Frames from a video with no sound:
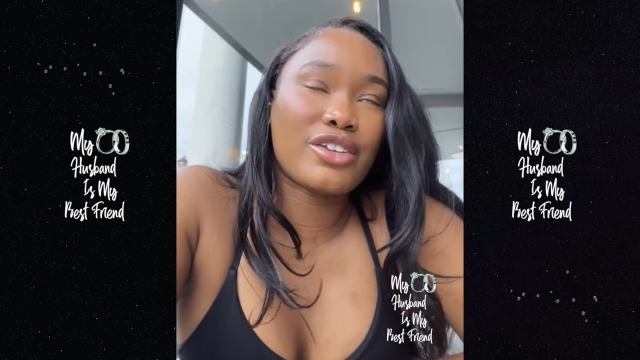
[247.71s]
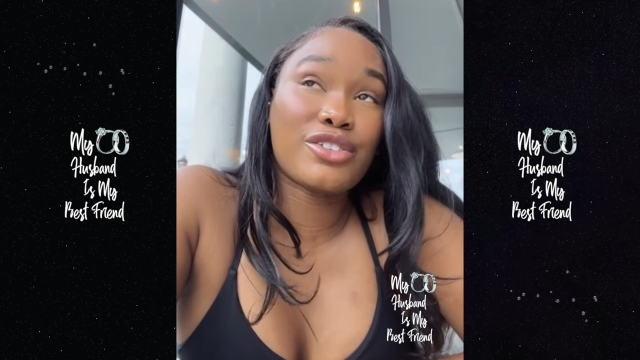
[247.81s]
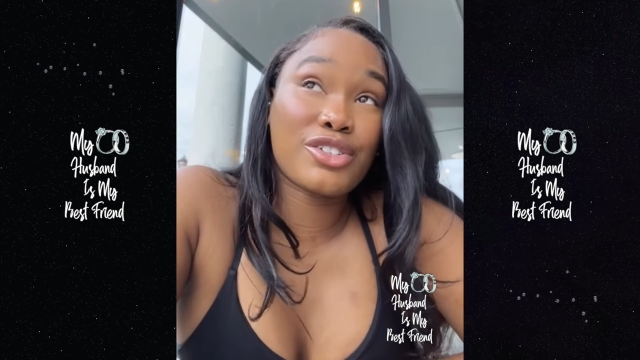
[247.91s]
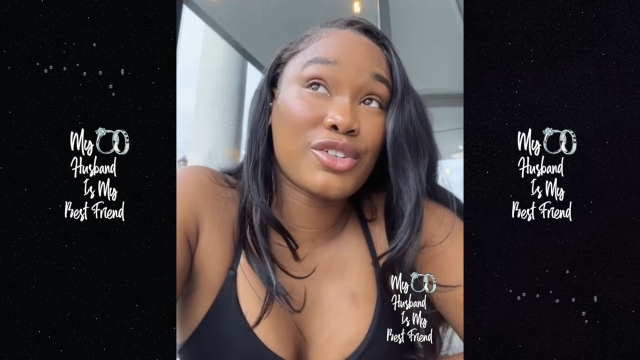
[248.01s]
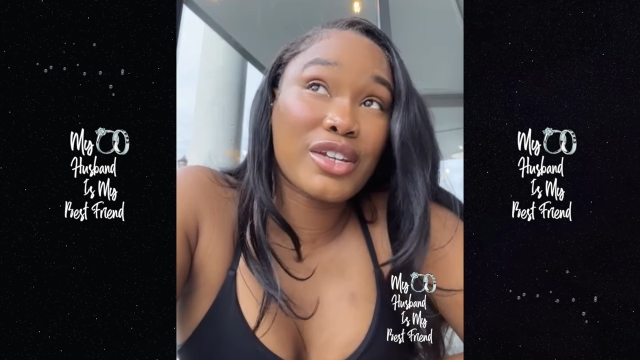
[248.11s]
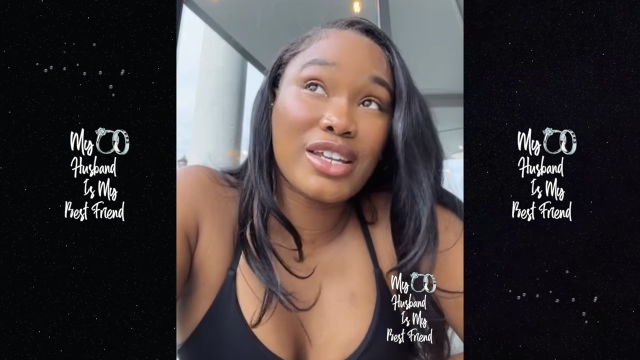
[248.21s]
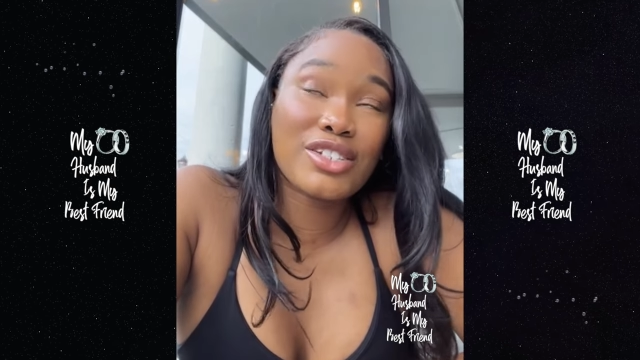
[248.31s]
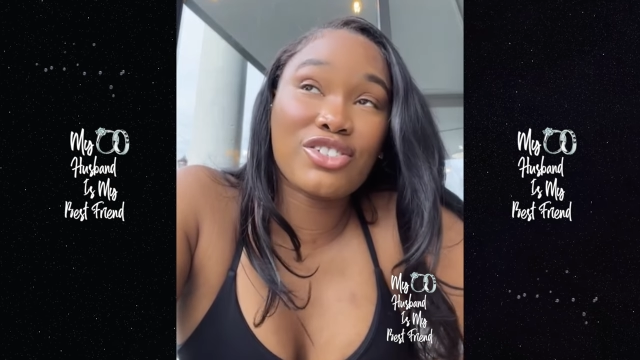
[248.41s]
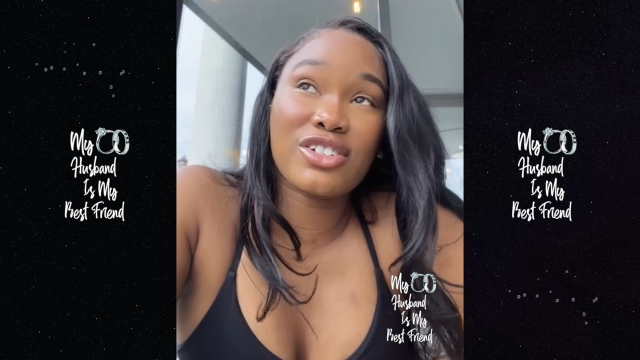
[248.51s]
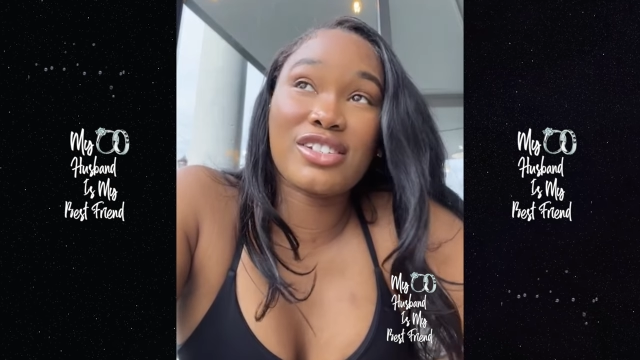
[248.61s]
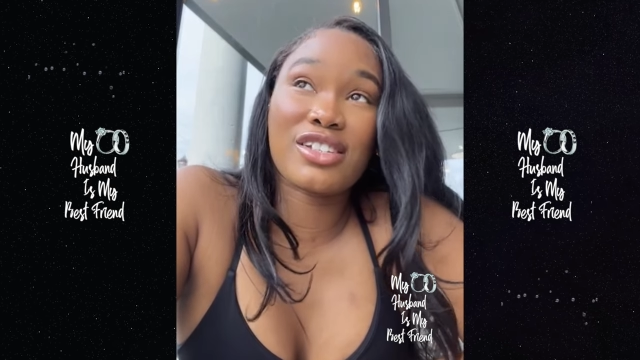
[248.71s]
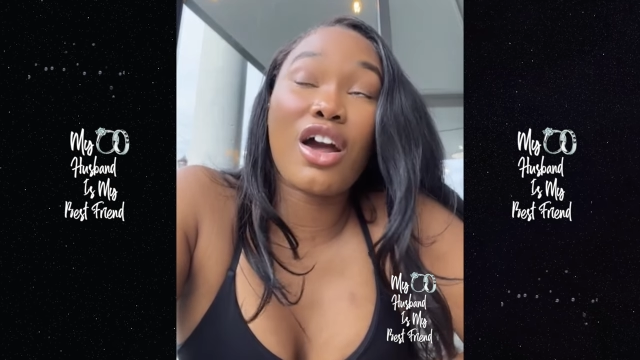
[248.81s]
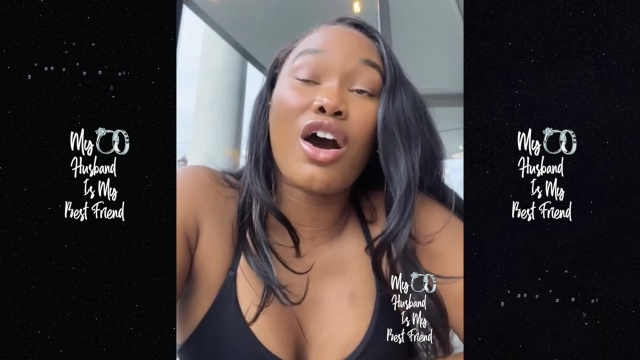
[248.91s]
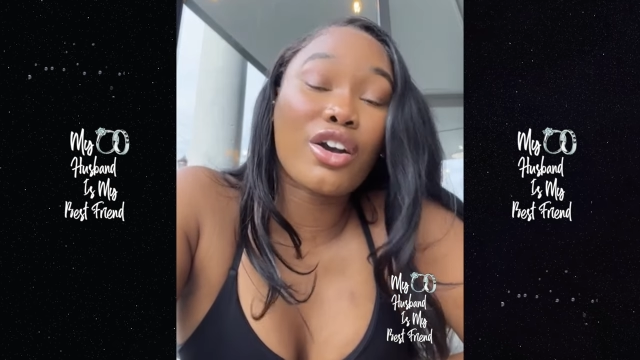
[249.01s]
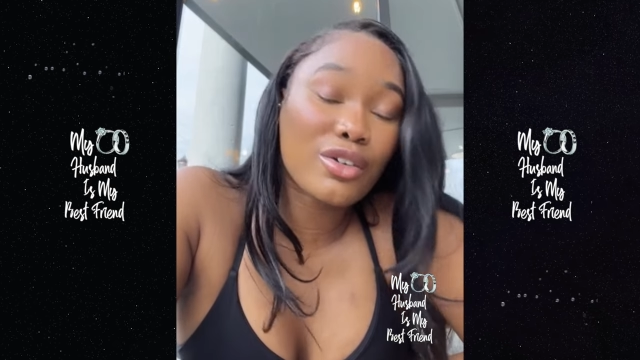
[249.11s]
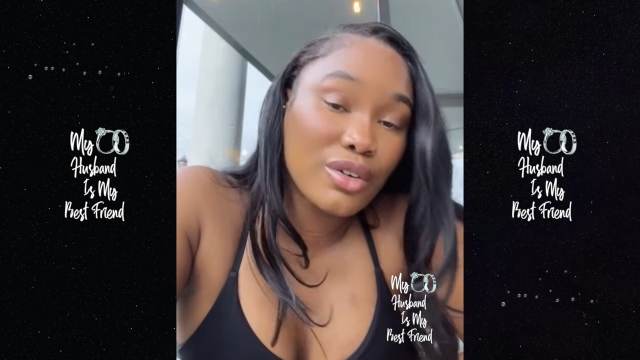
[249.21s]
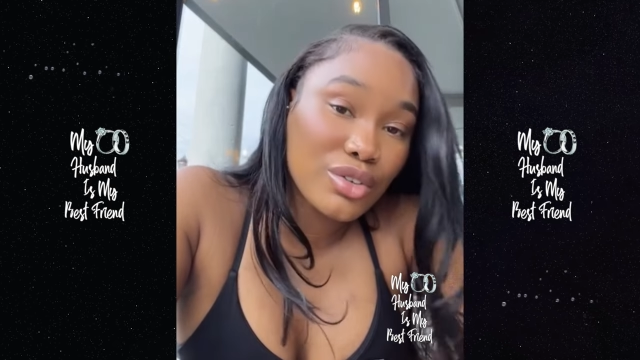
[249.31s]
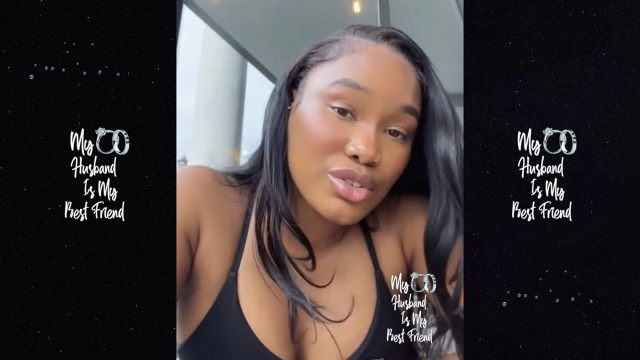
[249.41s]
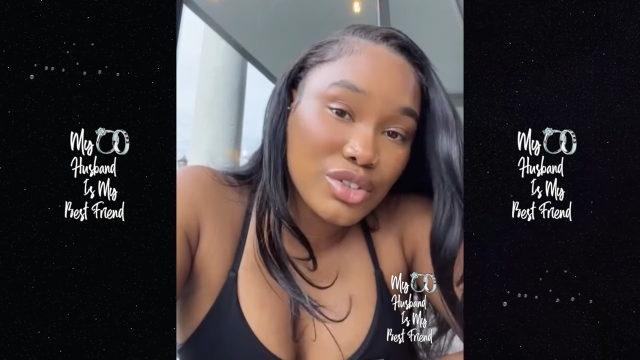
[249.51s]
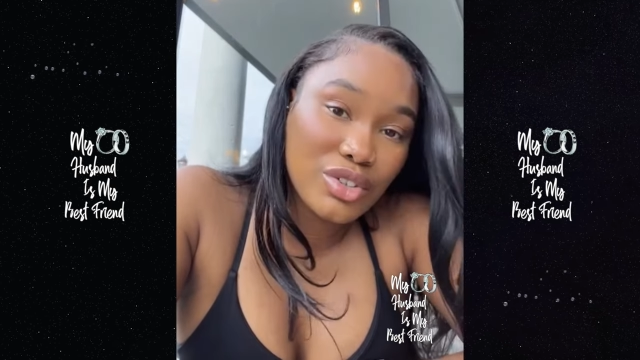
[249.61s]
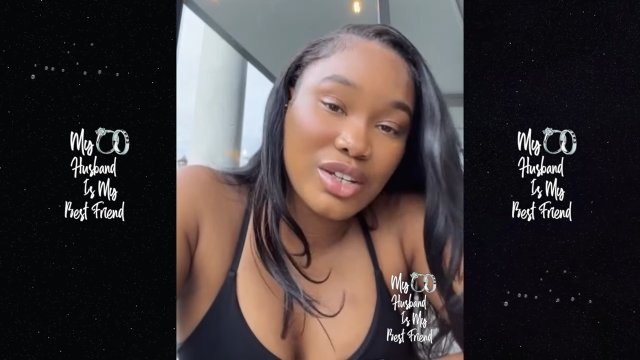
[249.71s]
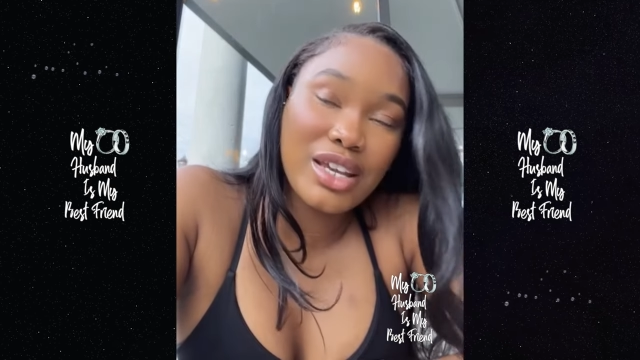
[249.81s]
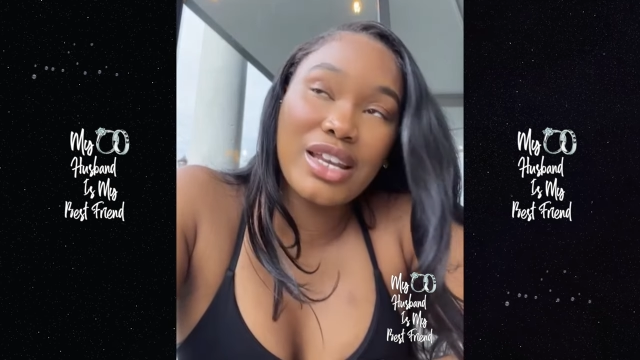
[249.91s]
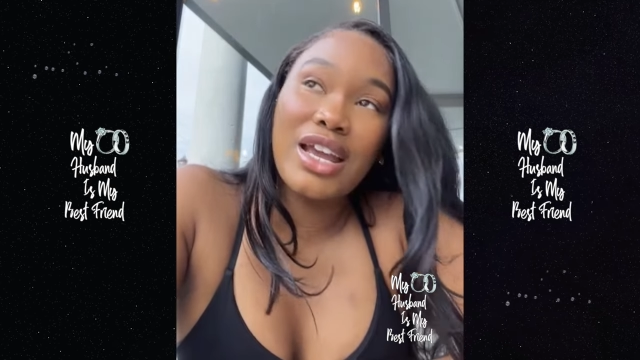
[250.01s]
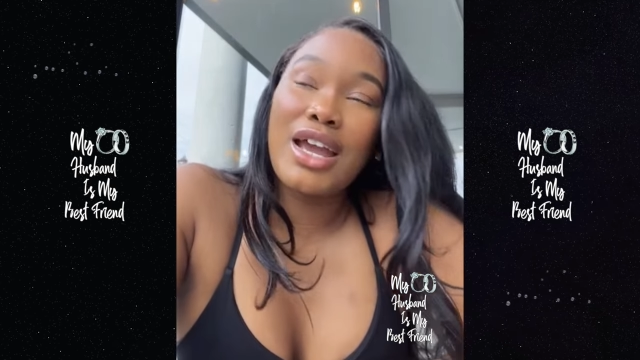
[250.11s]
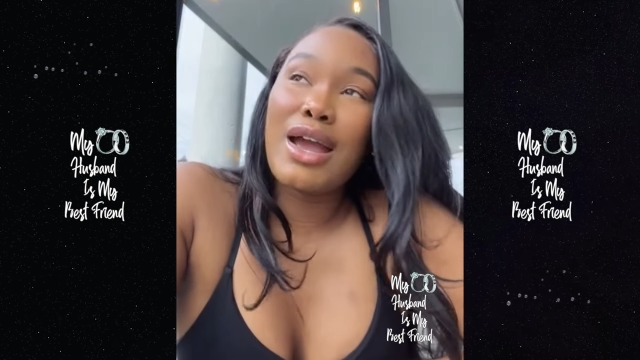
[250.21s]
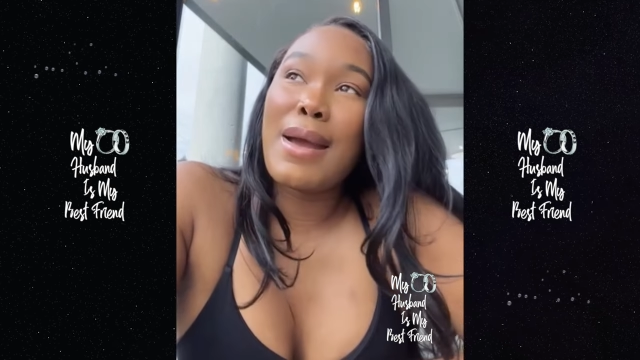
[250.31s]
A student. She's honor roll student.